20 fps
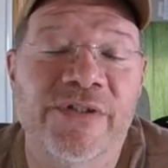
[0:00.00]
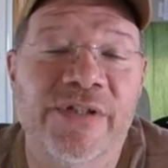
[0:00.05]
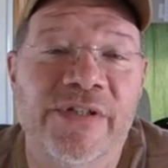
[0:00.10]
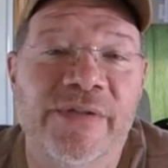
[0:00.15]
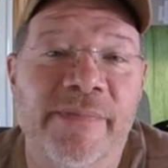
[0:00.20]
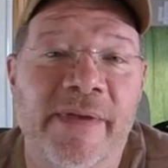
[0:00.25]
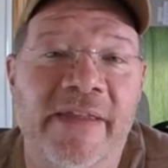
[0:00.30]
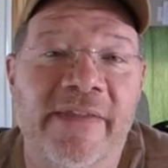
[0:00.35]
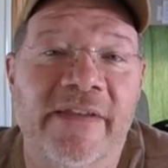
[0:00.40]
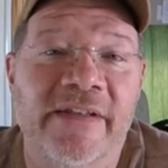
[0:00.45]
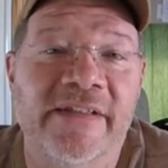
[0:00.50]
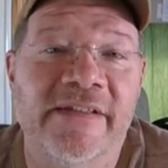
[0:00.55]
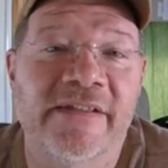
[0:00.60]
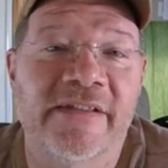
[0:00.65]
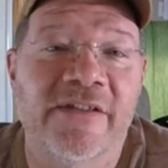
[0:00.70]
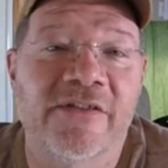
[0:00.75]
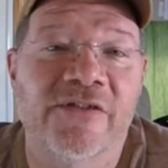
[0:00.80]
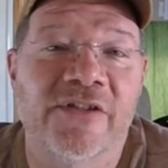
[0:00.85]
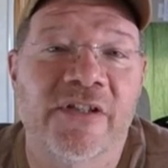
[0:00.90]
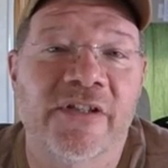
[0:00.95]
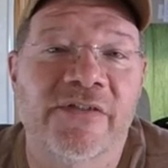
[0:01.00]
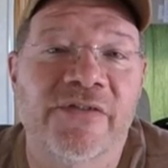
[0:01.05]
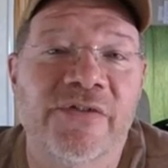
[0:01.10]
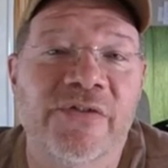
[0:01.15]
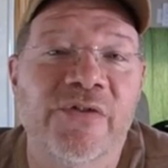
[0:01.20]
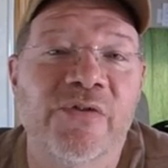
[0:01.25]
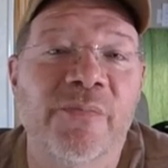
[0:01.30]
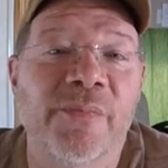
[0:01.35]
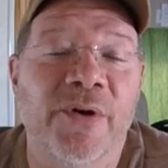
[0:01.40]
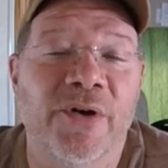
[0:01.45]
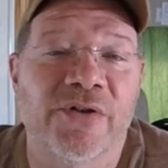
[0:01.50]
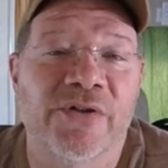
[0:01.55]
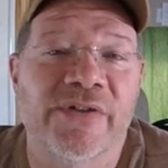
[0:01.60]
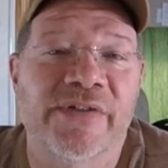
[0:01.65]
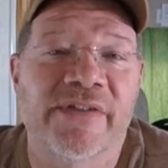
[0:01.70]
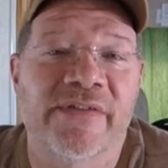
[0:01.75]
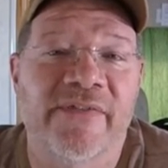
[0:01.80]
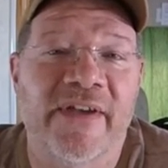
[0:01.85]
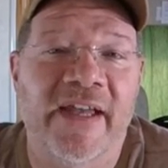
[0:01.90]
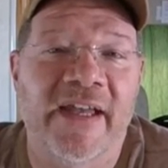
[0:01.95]
She's made the decision to
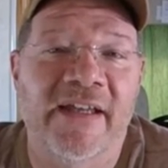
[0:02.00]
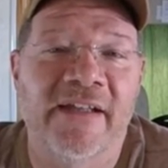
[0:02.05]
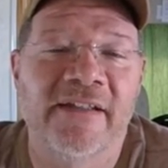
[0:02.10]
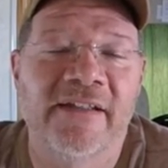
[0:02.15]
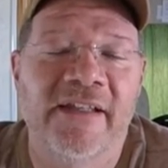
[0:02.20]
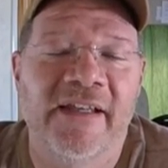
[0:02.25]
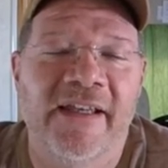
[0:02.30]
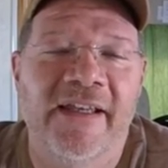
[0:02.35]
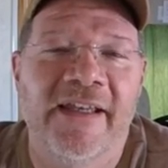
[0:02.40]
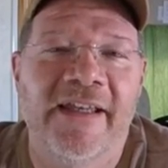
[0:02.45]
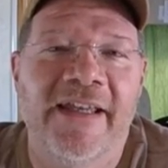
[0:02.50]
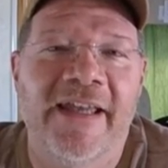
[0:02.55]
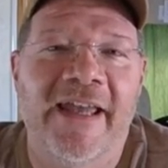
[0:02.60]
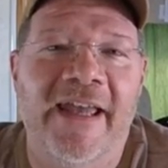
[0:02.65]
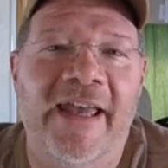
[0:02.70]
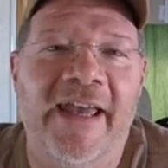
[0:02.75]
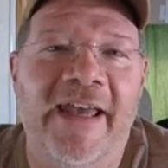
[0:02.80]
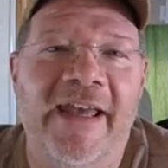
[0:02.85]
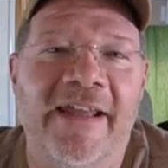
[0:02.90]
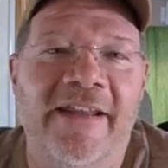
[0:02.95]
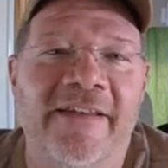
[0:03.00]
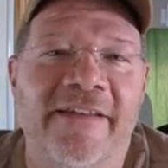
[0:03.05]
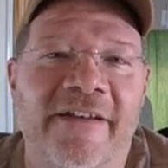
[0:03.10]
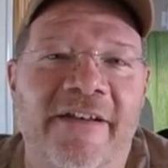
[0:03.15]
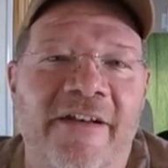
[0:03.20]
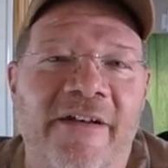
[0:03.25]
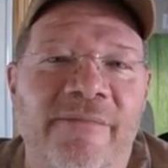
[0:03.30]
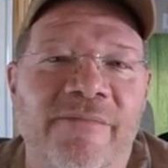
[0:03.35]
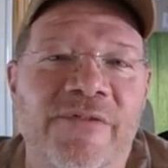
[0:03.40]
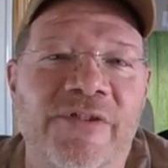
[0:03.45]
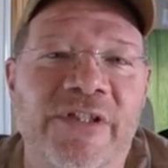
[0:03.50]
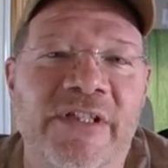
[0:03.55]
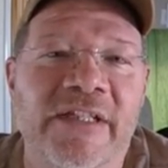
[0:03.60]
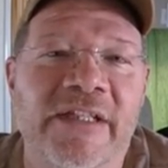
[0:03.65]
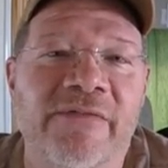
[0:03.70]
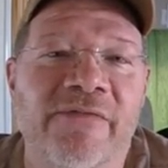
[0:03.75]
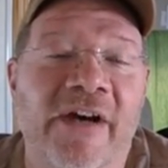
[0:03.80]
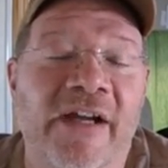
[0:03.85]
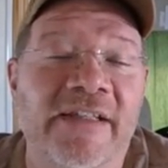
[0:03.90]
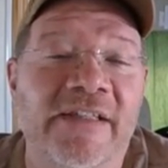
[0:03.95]
purchase a van and um,
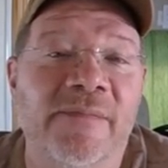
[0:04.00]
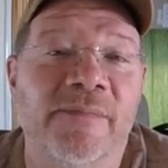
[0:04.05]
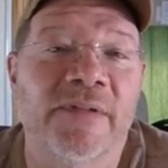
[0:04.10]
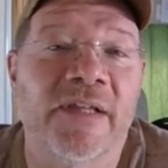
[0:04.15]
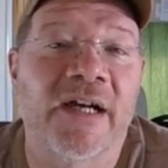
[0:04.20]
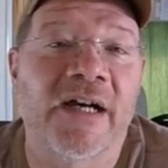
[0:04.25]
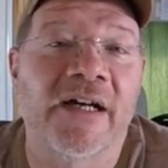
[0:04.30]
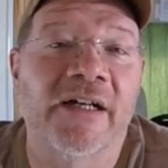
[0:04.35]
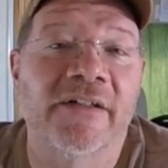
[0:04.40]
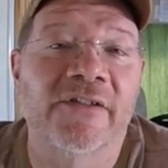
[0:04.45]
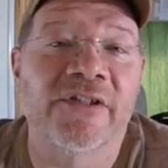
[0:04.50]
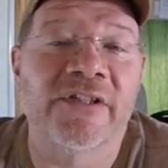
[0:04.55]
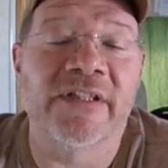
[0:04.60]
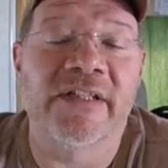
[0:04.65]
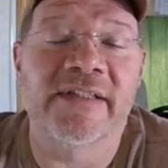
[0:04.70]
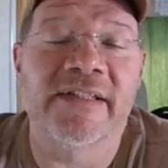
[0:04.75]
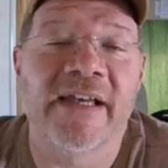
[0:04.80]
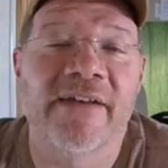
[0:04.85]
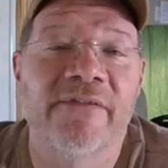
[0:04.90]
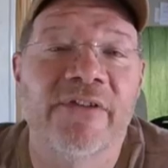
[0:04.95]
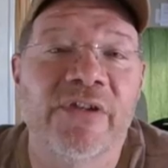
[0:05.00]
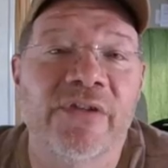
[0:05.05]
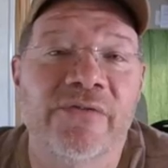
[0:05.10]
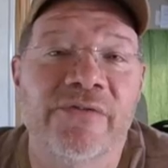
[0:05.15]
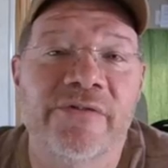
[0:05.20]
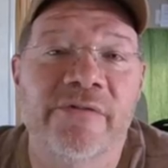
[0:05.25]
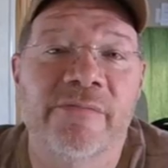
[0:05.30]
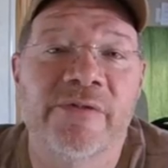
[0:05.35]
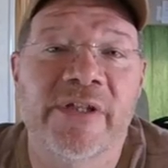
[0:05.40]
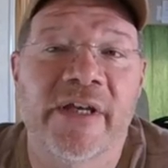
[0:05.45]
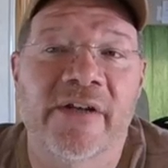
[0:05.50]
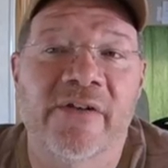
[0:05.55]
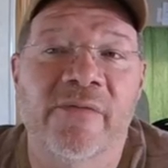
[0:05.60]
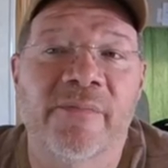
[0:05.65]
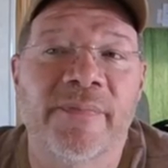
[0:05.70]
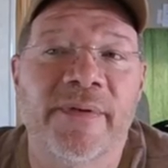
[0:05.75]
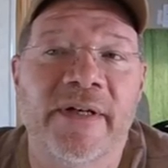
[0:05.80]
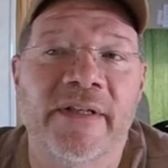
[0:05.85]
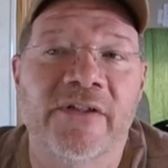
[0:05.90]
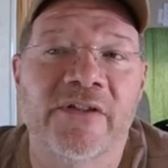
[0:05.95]
she writes a blog. She does have a YouTube channel,
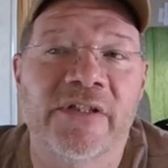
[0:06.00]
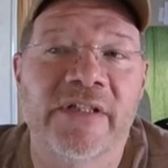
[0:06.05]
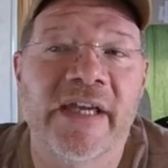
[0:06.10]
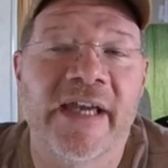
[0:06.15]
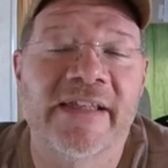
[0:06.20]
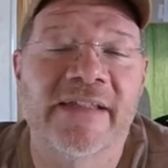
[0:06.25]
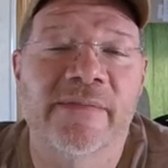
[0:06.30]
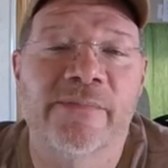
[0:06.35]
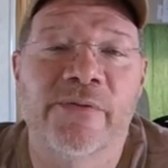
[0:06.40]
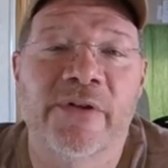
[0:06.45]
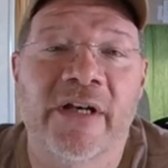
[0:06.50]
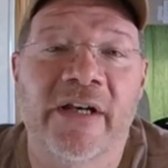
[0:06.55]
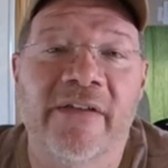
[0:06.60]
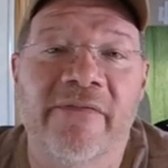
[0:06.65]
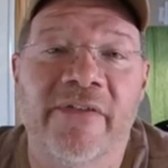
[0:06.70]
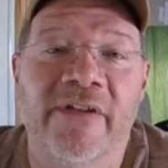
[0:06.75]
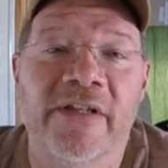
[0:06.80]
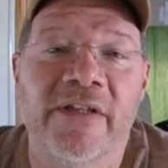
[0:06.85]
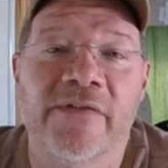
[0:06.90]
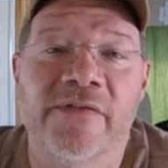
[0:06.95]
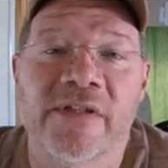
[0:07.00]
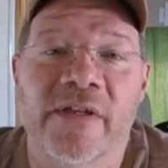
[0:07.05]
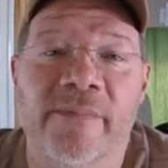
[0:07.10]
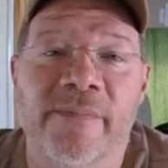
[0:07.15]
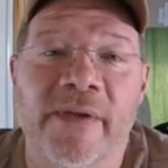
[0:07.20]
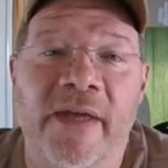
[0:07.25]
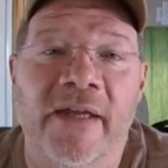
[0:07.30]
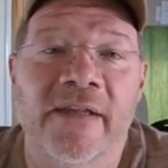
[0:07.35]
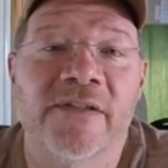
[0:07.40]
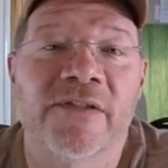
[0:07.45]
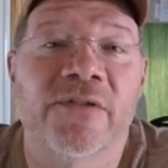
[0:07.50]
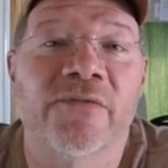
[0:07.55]
but she hasn't put any videos up yet.